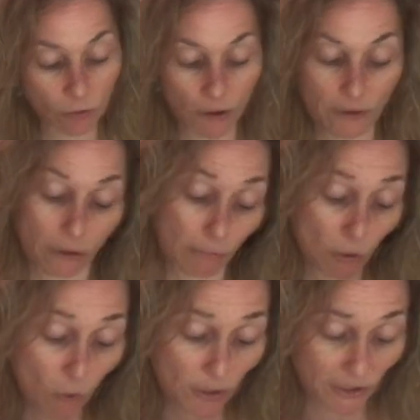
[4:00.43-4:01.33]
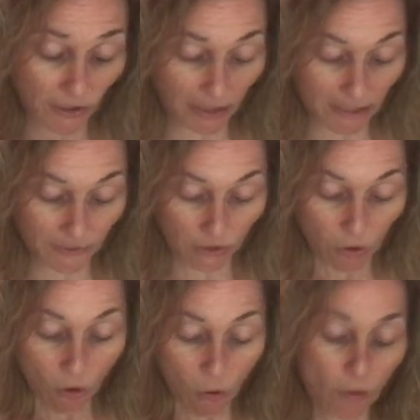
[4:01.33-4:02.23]
or three-quarter sleeves,
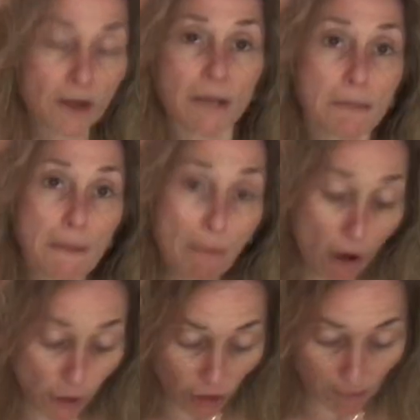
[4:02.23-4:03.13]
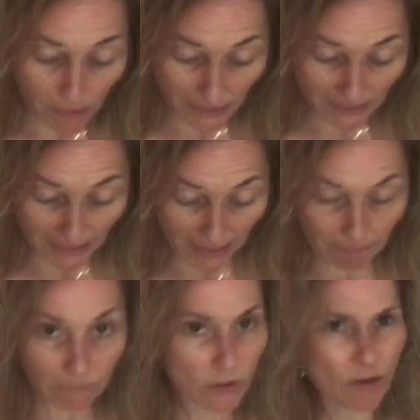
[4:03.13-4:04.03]
or it can be a partial button down.
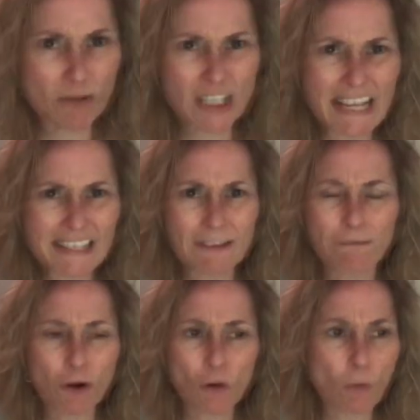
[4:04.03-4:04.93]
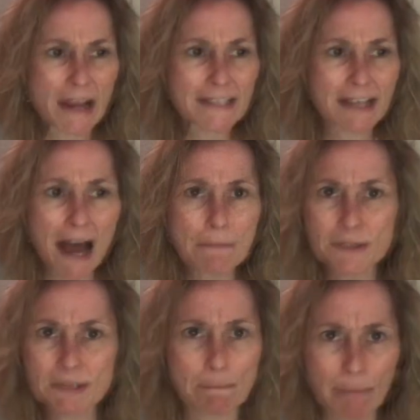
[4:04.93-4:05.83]
So I'm just asking for a white top
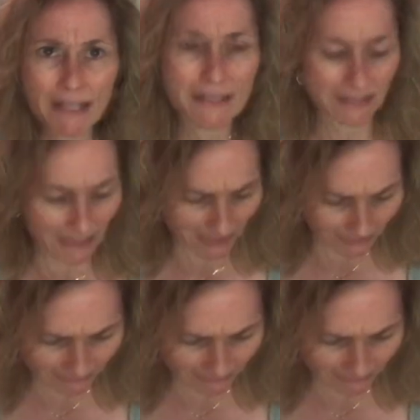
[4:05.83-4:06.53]
with some buttons.